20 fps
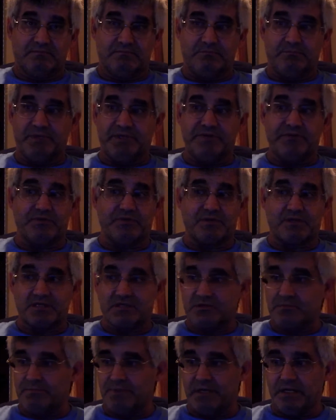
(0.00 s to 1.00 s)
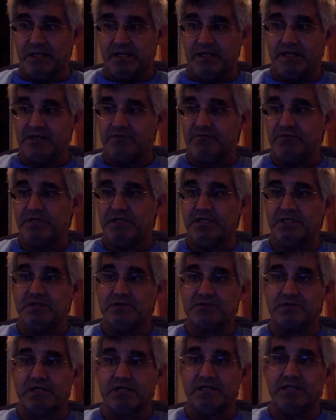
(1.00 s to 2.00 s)
But there's been a lot of
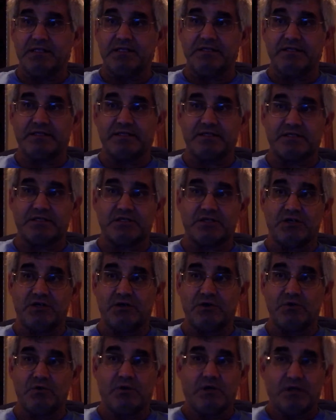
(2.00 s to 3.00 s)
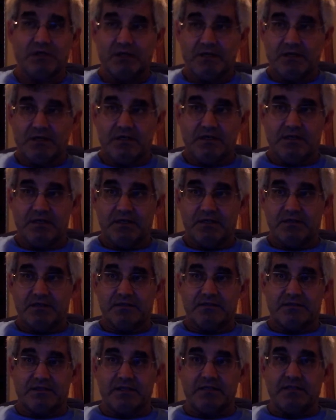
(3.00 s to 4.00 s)
videos lately that show
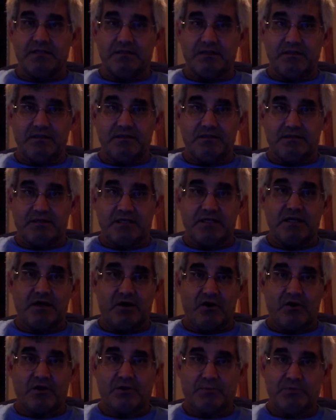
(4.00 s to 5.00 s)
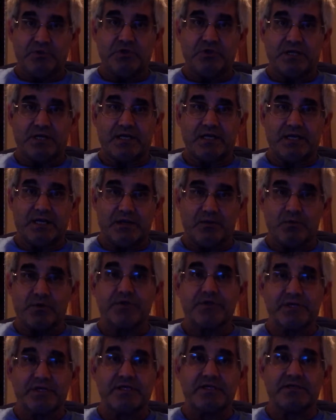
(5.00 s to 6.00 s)
that they are communicating
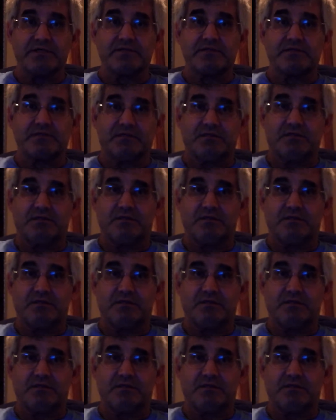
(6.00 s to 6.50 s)
with us.